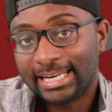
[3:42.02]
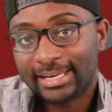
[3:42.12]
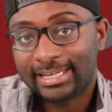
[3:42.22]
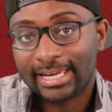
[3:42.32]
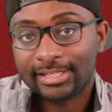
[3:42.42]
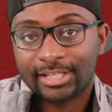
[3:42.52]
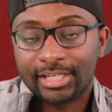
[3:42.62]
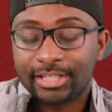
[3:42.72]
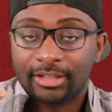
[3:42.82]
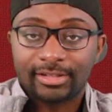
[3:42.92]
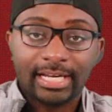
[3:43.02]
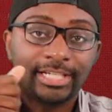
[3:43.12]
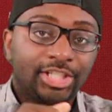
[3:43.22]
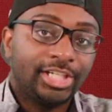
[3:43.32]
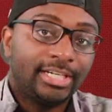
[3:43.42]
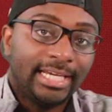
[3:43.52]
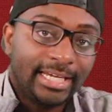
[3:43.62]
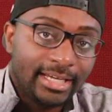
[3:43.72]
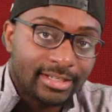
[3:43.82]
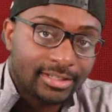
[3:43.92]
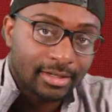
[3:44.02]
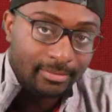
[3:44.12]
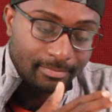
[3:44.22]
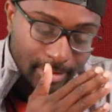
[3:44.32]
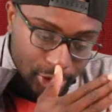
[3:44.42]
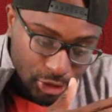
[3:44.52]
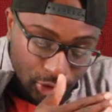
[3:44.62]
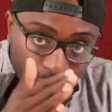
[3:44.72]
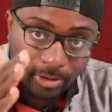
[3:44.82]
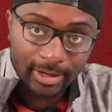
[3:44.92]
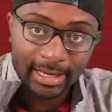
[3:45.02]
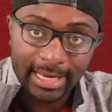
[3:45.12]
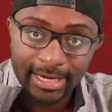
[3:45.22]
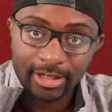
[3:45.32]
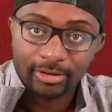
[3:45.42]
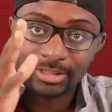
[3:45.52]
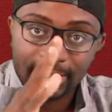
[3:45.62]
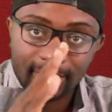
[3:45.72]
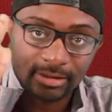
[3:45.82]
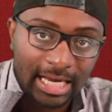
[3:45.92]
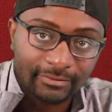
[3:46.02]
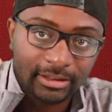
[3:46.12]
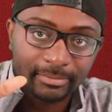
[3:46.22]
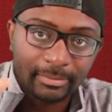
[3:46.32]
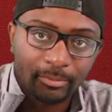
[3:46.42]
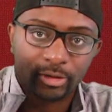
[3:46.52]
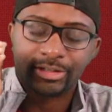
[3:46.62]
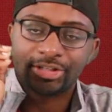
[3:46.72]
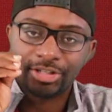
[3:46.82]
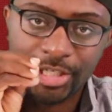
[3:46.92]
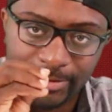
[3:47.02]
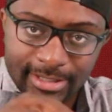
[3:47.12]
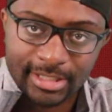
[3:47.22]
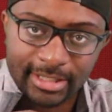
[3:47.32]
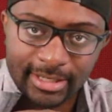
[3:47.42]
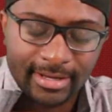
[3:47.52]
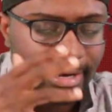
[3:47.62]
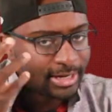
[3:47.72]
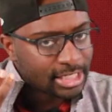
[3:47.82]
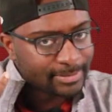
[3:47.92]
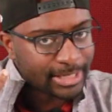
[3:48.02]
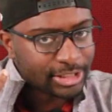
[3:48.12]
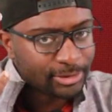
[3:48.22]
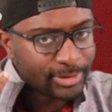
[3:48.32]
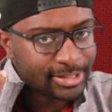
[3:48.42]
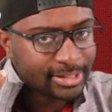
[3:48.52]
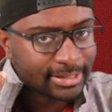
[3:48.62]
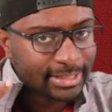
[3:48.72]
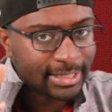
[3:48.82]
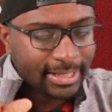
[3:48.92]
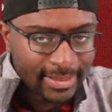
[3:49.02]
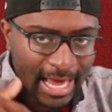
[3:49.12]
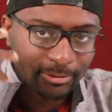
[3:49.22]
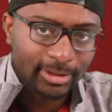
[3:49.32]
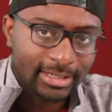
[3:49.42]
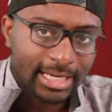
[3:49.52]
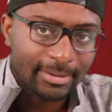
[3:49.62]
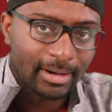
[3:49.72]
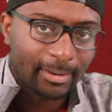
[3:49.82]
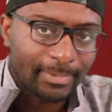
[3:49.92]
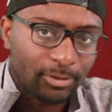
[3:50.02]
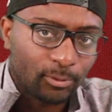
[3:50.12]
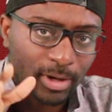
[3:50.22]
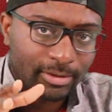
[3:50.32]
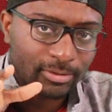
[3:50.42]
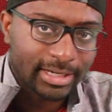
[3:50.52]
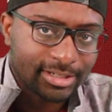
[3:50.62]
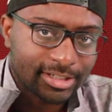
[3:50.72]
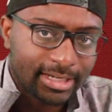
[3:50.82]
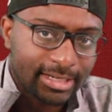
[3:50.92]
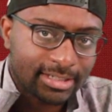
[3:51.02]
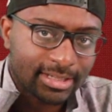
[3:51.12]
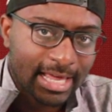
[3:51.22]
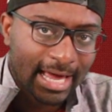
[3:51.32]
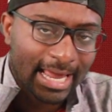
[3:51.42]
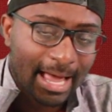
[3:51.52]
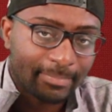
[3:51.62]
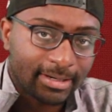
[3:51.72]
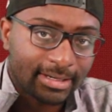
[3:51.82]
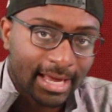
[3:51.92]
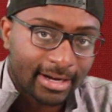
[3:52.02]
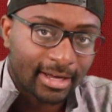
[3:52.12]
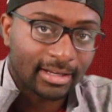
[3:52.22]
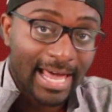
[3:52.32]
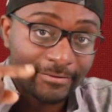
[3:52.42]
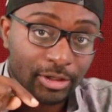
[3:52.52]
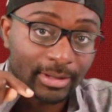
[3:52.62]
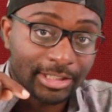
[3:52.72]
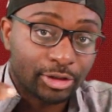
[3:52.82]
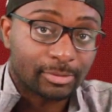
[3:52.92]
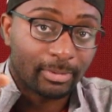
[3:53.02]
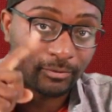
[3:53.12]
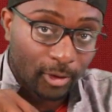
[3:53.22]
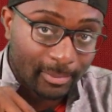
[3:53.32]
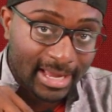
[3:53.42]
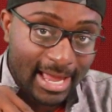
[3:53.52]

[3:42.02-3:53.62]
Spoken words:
any case, it looks like she is maturing and, you know, taking life a little bit more seriously. Especially recently, that really came up in one incident that happened at a live show that she was performing